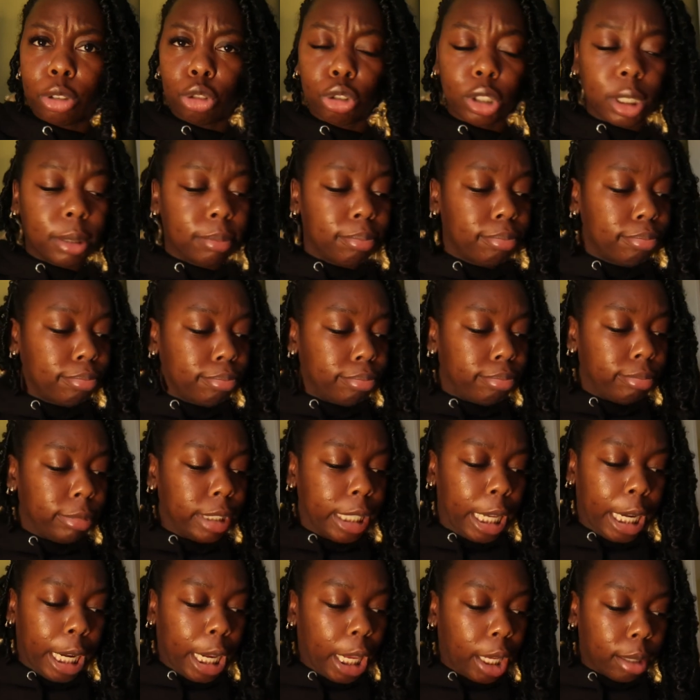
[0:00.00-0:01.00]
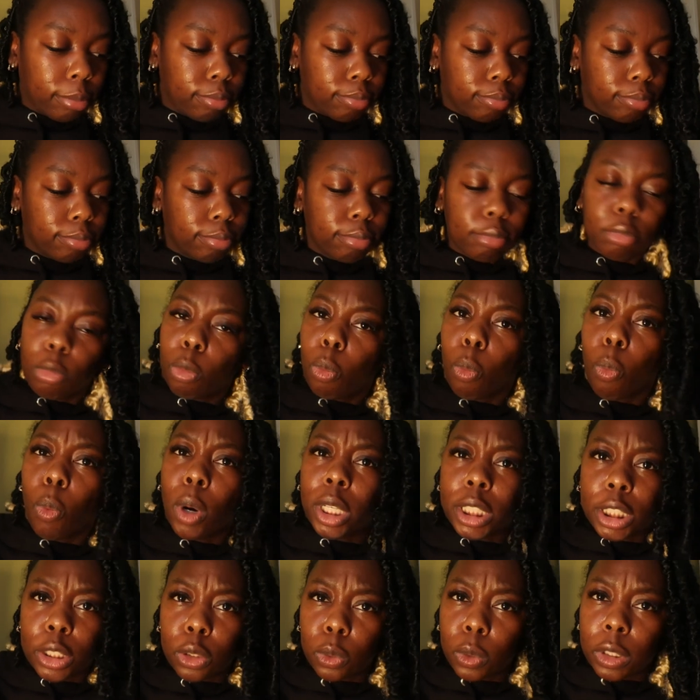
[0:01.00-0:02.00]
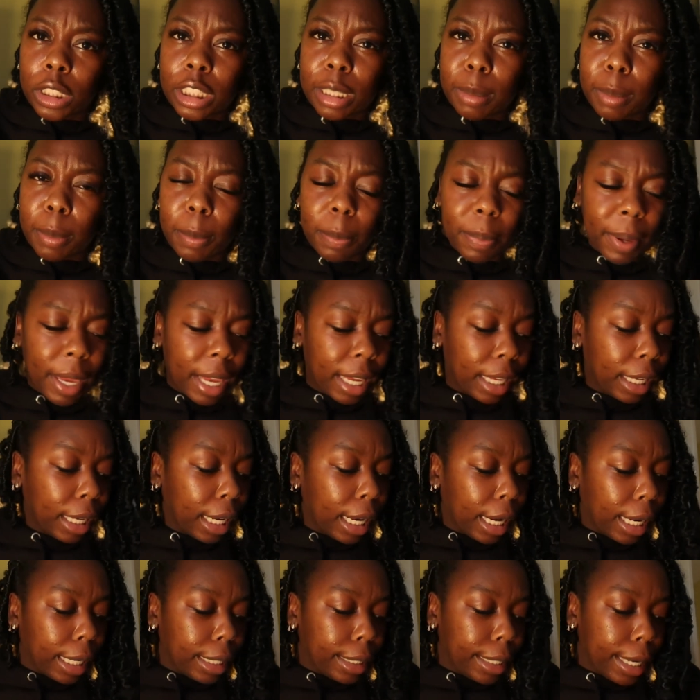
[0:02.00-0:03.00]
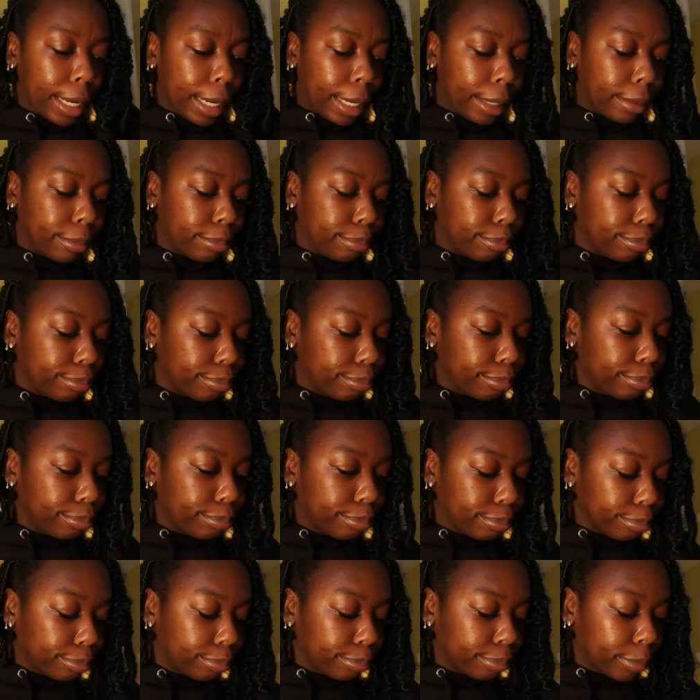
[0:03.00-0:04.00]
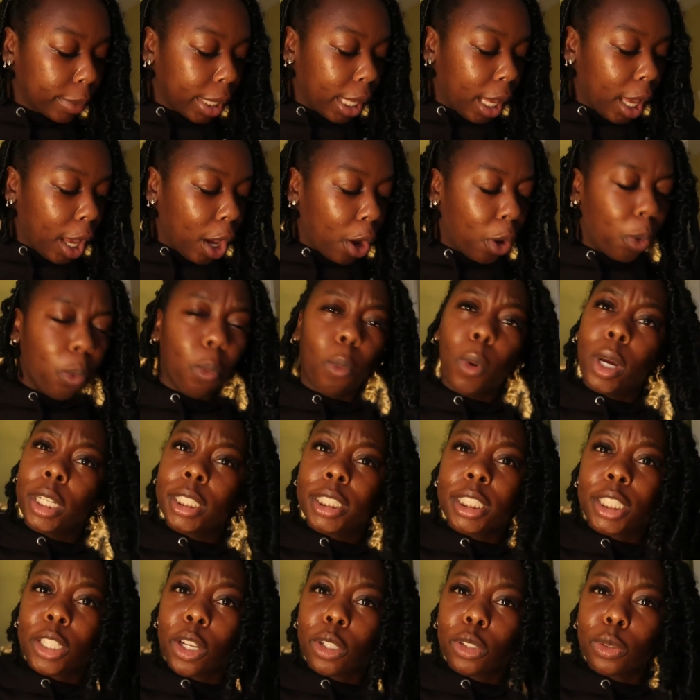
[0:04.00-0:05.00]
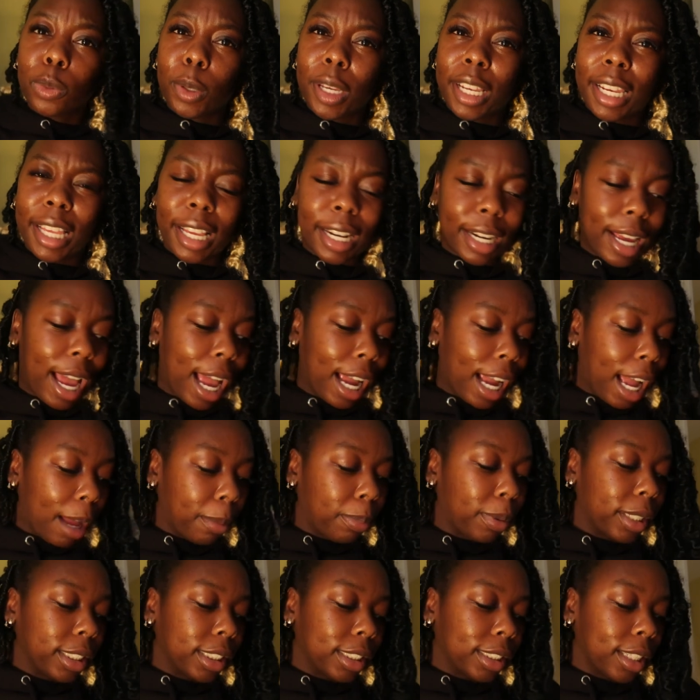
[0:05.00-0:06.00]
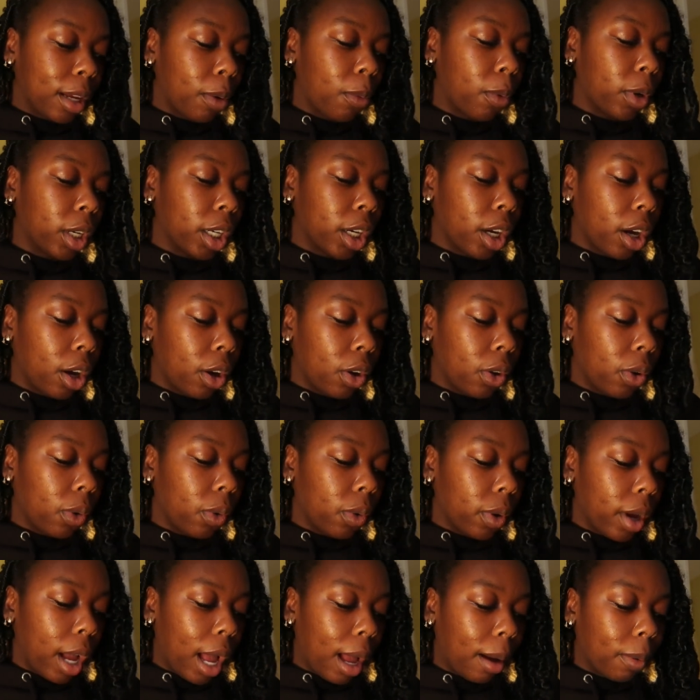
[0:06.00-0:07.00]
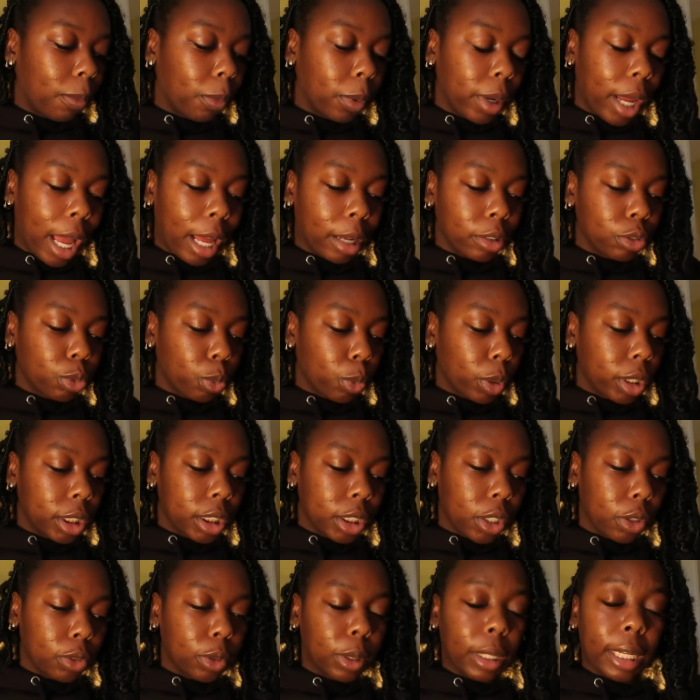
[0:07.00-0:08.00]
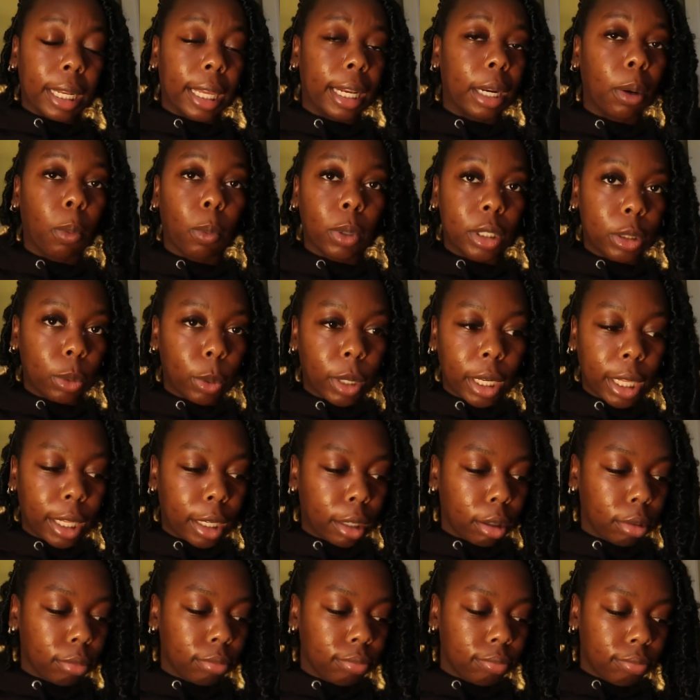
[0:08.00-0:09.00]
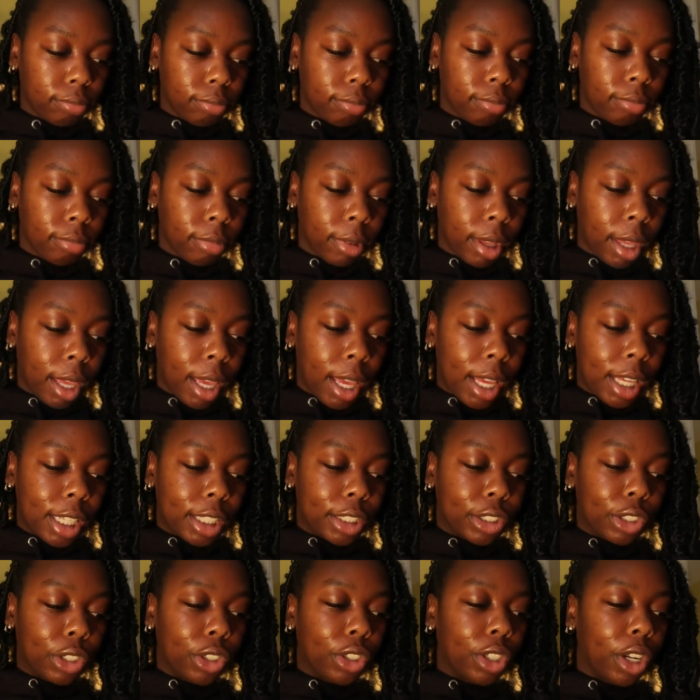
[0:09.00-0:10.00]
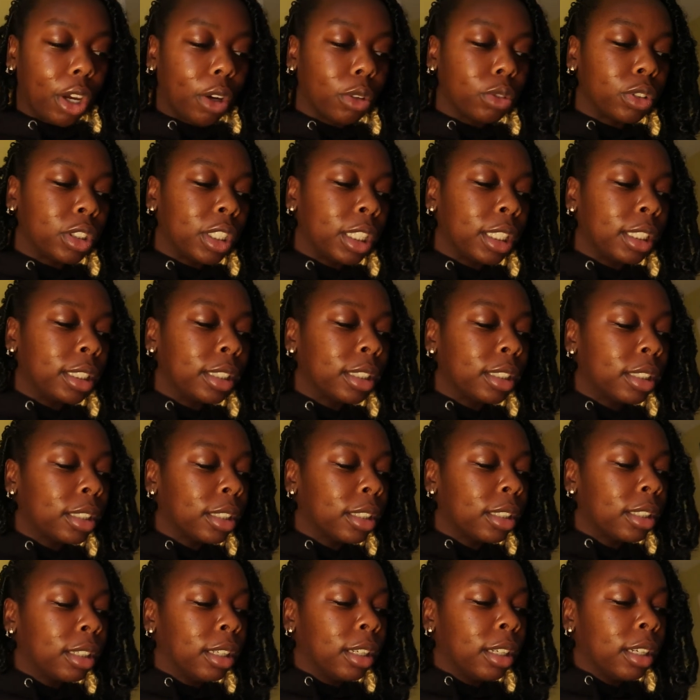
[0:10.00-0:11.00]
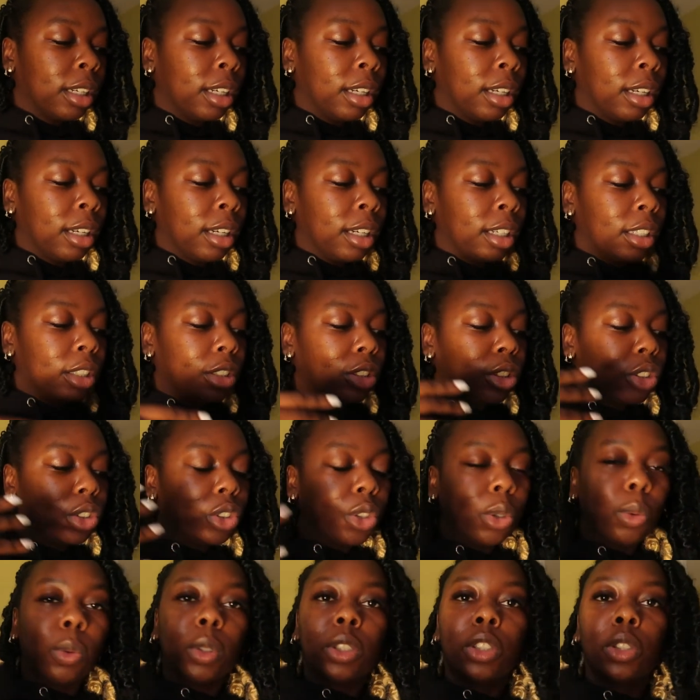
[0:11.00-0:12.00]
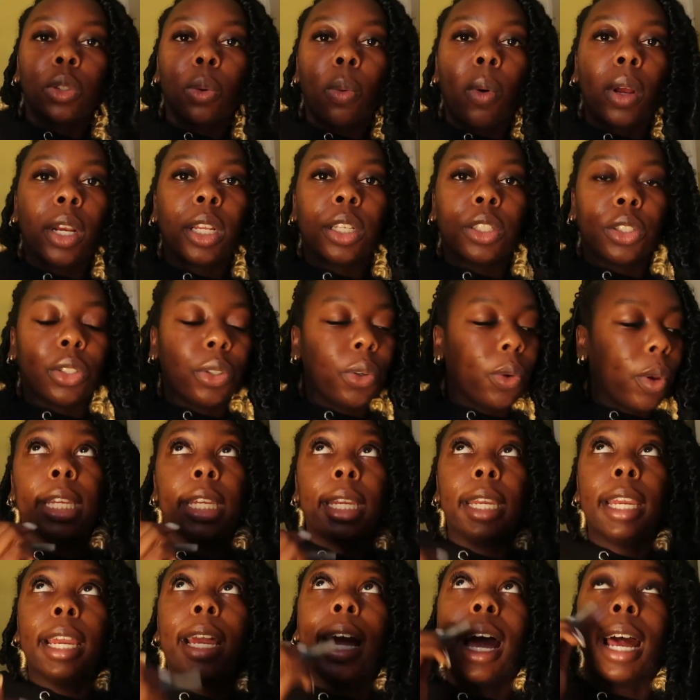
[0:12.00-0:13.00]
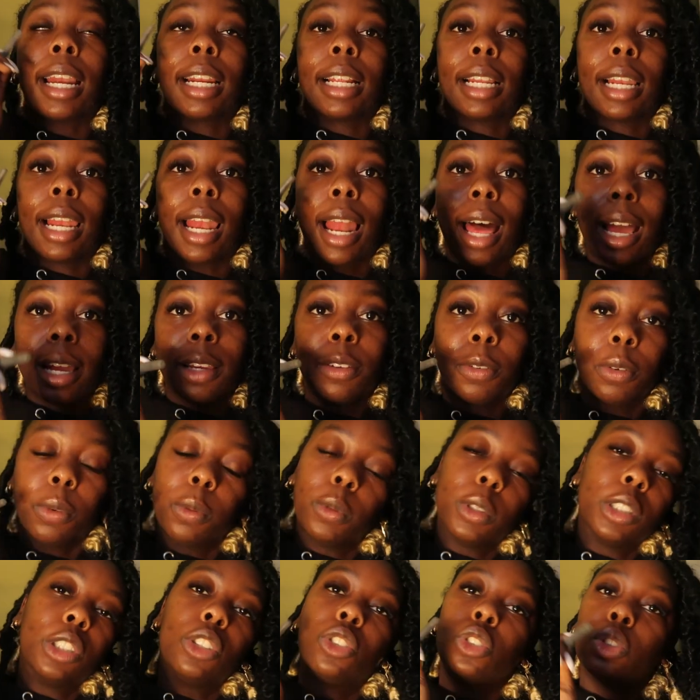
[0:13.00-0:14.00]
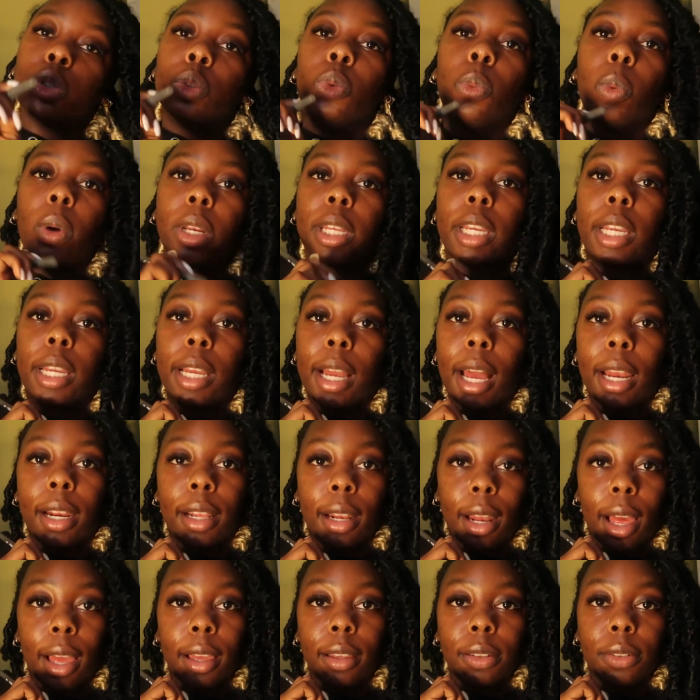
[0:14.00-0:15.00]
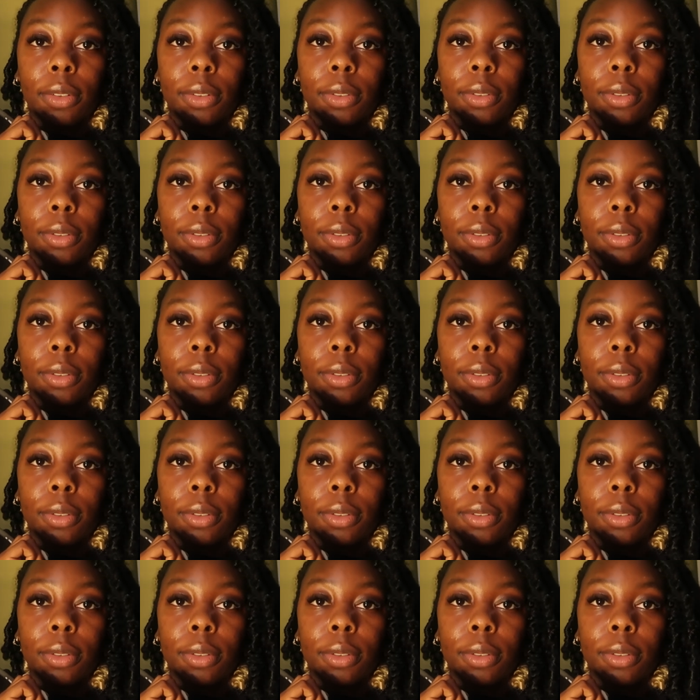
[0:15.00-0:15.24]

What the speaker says: trip. Did it. Want to do a sip and paint. Did it. Wanted to go to Atlanta. I got places I want to go. I wanted to go to Atlanta. Went to Atlanta. So, you know, just do what you want to do. Get out of life what you want to get out of life.